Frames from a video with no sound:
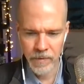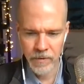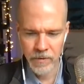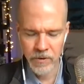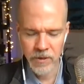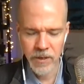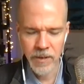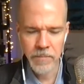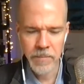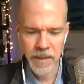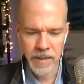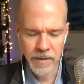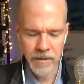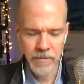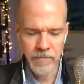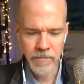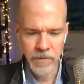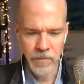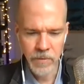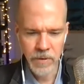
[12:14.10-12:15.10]
Check back
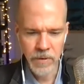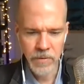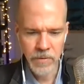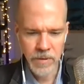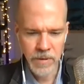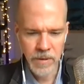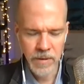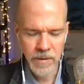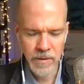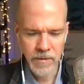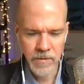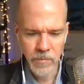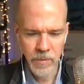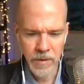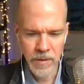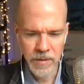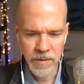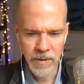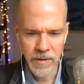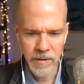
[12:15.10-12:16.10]
in a few years, I think is
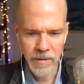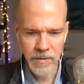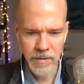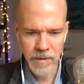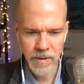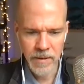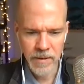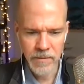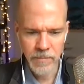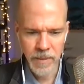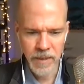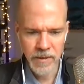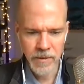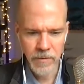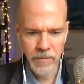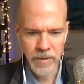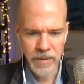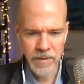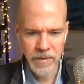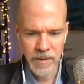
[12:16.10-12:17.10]
what I said on today's
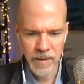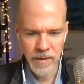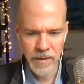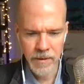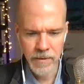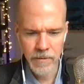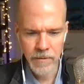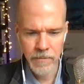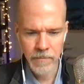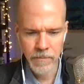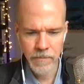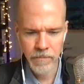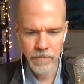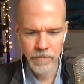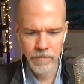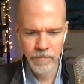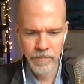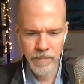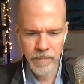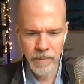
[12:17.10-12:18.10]
macOS Ken.
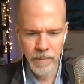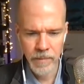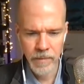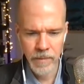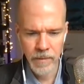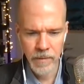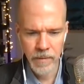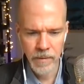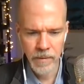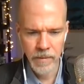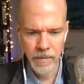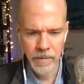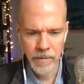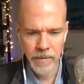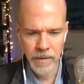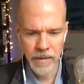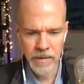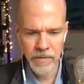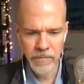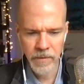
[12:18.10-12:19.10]

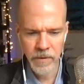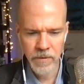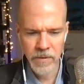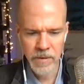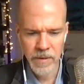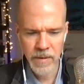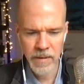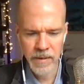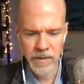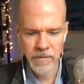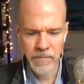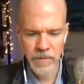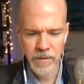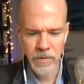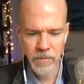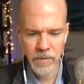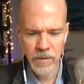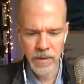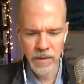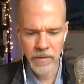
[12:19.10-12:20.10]
As far as the next
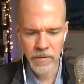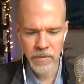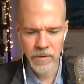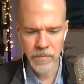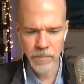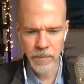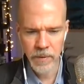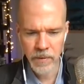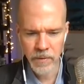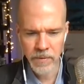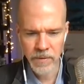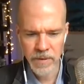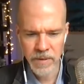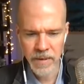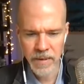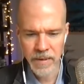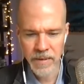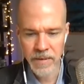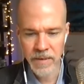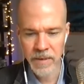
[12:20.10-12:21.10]
few years, Paul
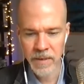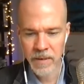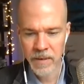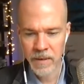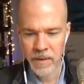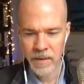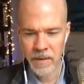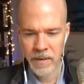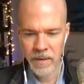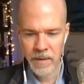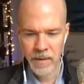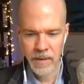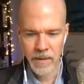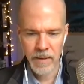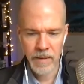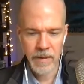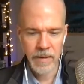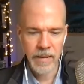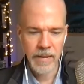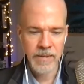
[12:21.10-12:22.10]
says,
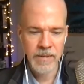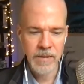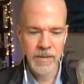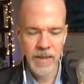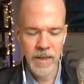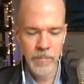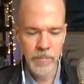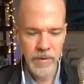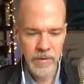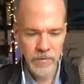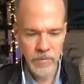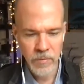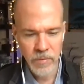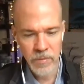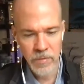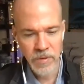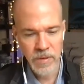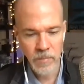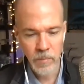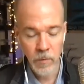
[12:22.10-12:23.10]
I see Apple
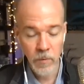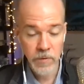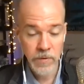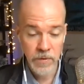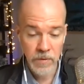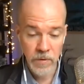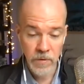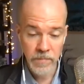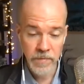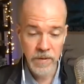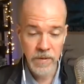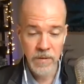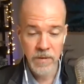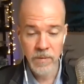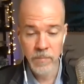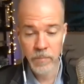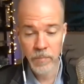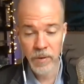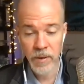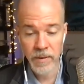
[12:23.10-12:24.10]
introducing more services
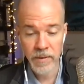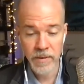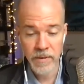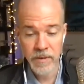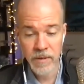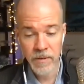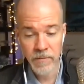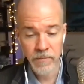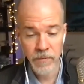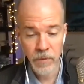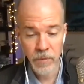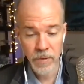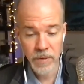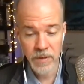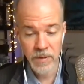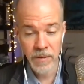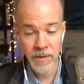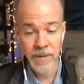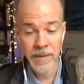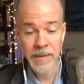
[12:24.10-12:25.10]
and products that
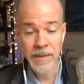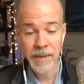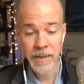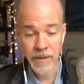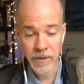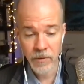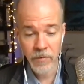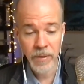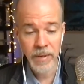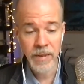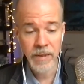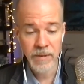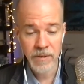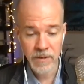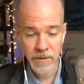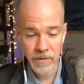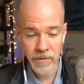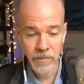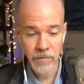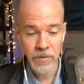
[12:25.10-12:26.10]
focus on an integrated
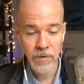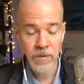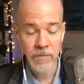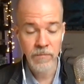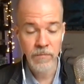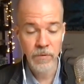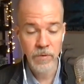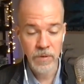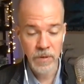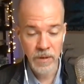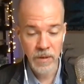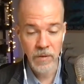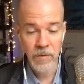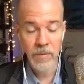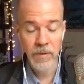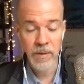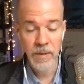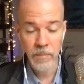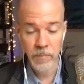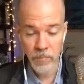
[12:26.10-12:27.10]
solution for
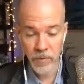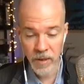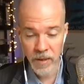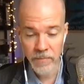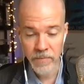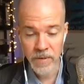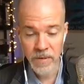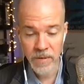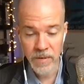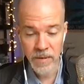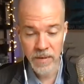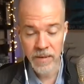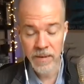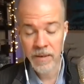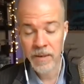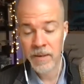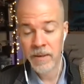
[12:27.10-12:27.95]
security and privacy,